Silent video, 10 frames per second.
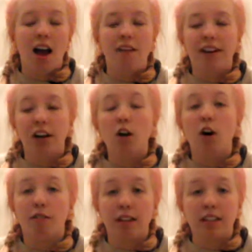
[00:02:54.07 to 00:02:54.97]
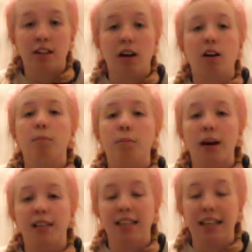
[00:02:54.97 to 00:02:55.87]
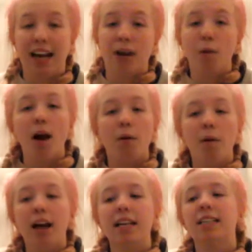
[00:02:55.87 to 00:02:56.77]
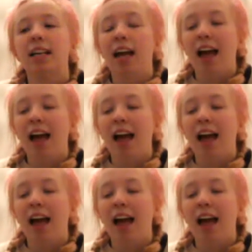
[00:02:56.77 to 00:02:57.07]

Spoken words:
I've had a lot of things going on personally and work-wise,